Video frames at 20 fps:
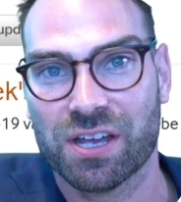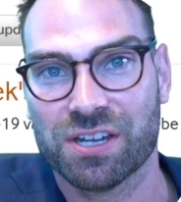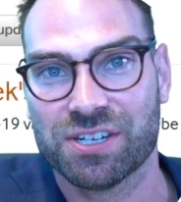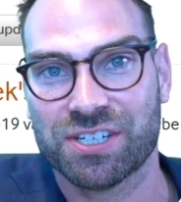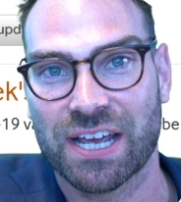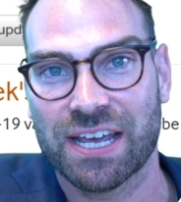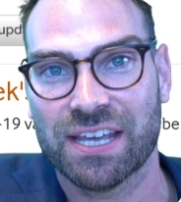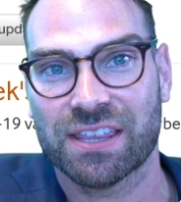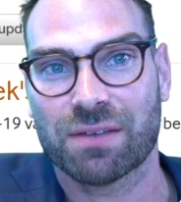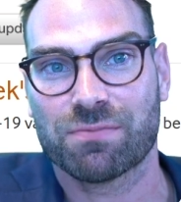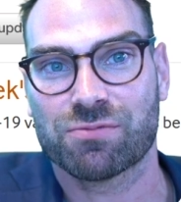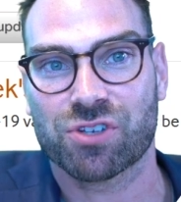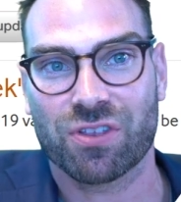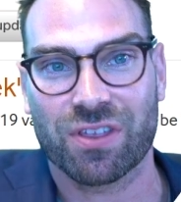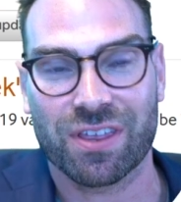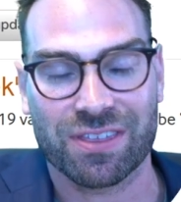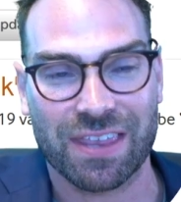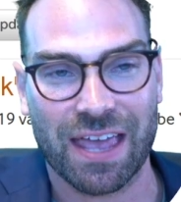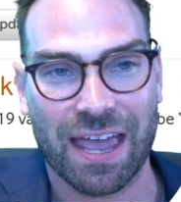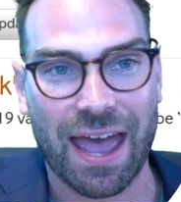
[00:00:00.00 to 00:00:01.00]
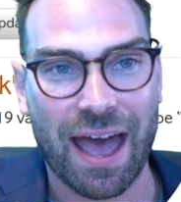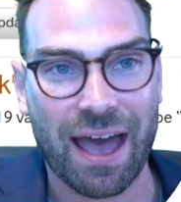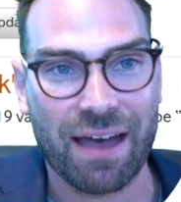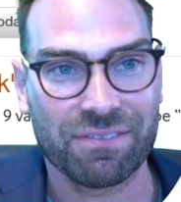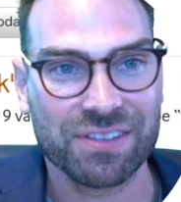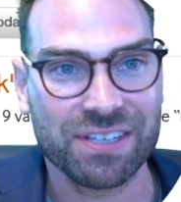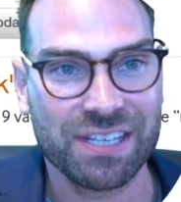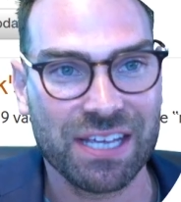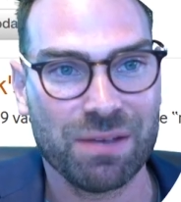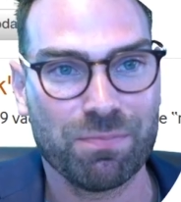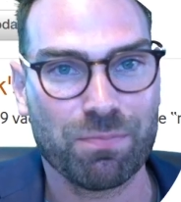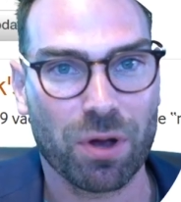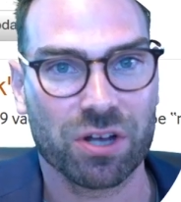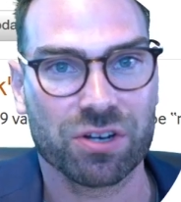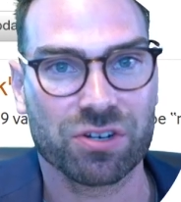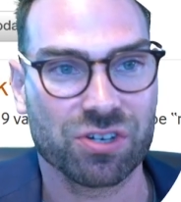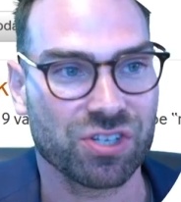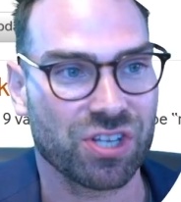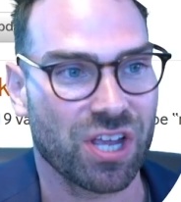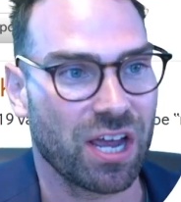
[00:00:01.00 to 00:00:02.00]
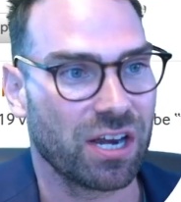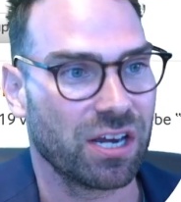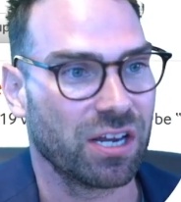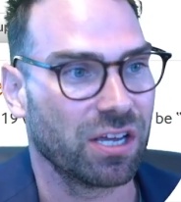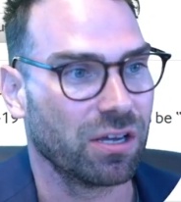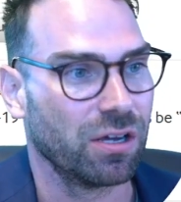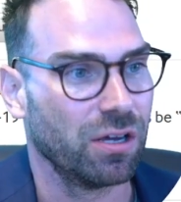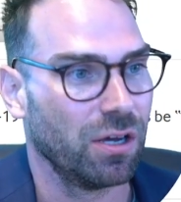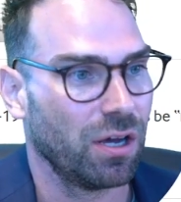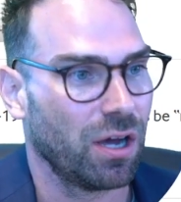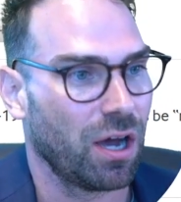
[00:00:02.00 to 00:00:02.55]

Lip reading: take them so that they have deep understanding